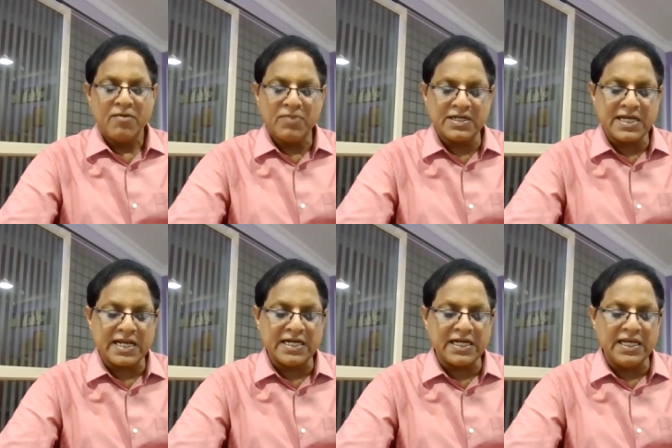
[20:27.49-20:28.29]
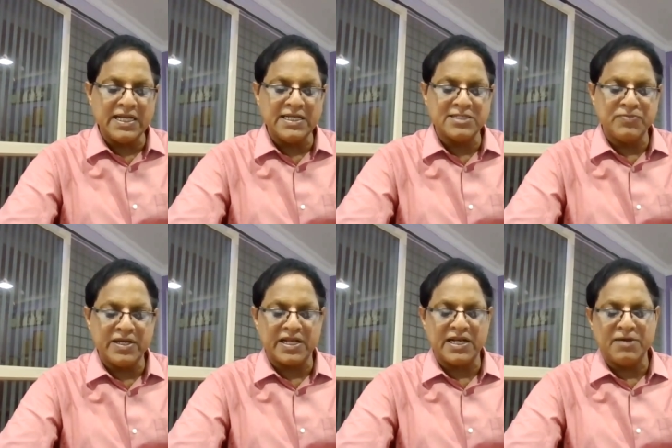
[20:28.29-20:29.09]
But currently, he is
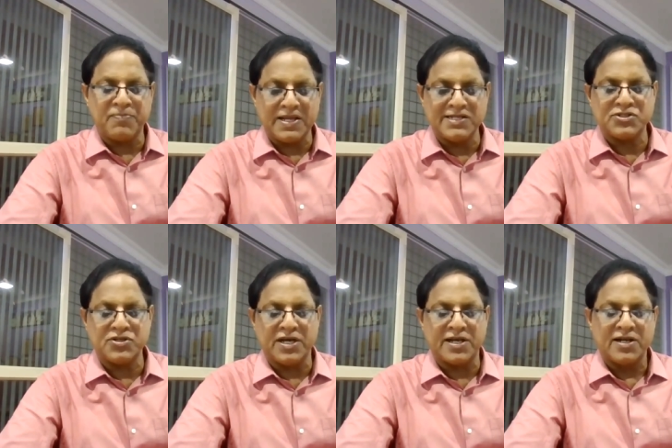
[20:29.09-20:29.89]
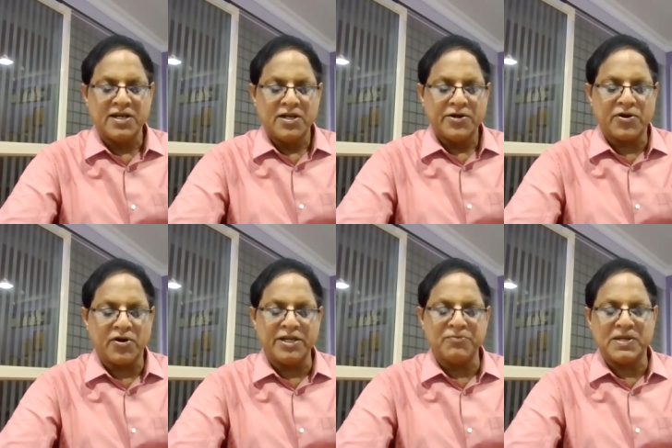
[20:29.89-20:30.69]
merely a pensioner,
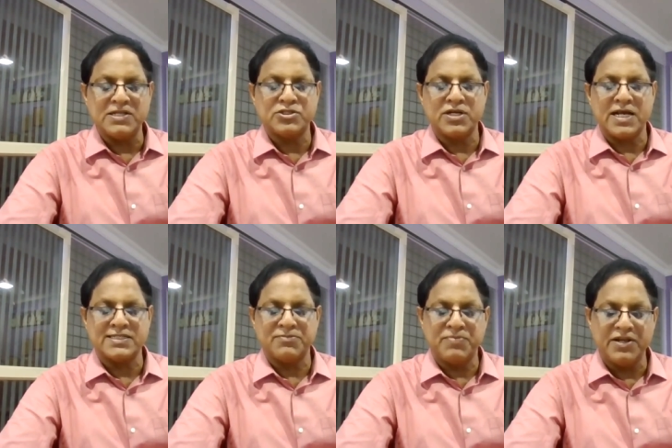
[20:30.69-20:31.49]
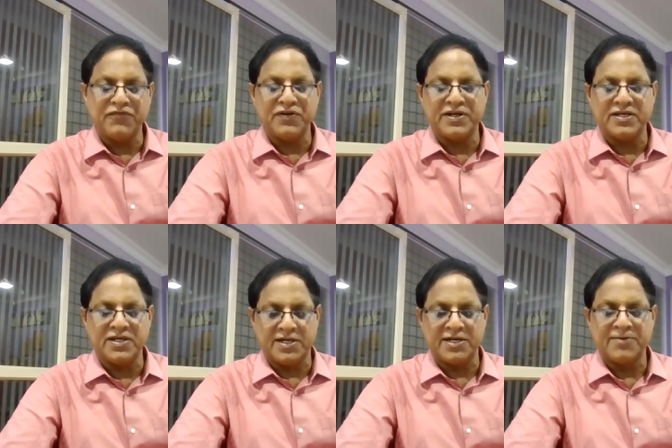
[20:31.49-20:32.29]
drawing pension as a benefit
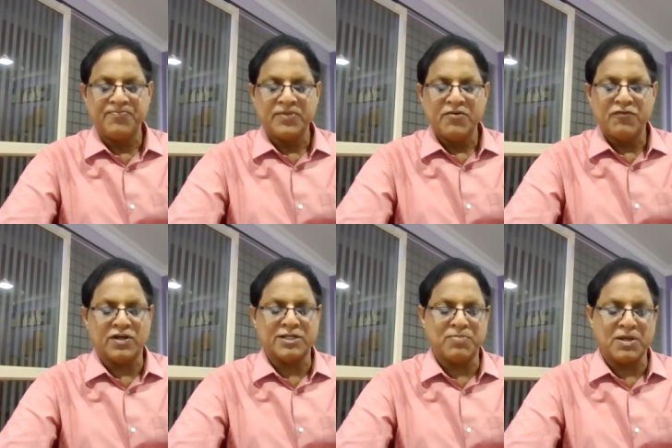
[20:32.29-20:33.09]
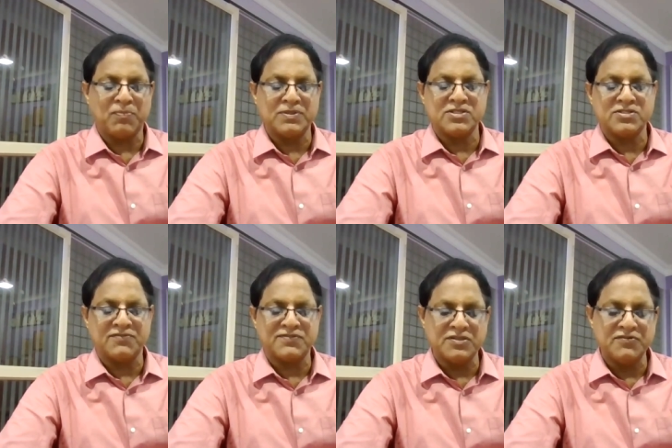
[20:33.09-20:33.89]
earned for the purposes
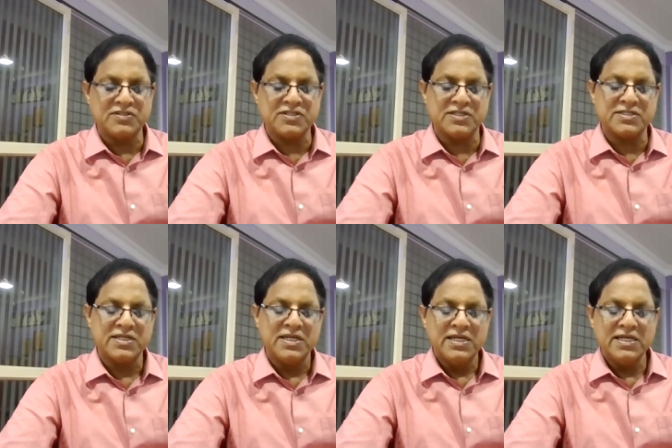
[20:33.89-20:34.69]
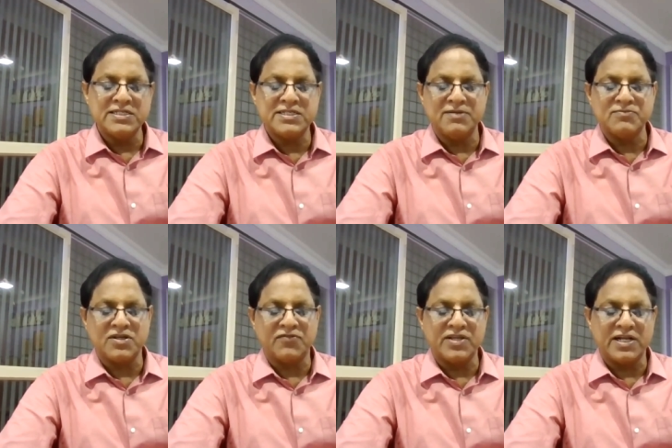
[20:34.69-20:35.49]
of services in terms
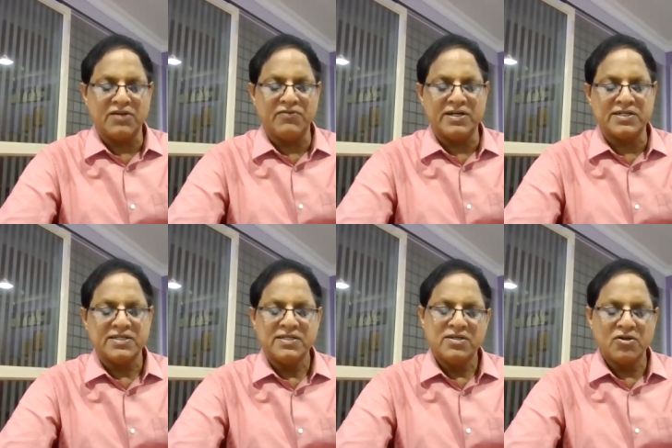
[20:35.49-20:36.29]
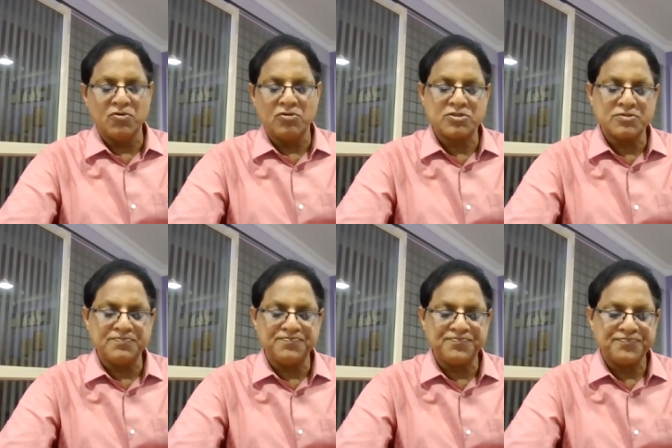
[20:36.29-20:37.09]
of the relevant rules.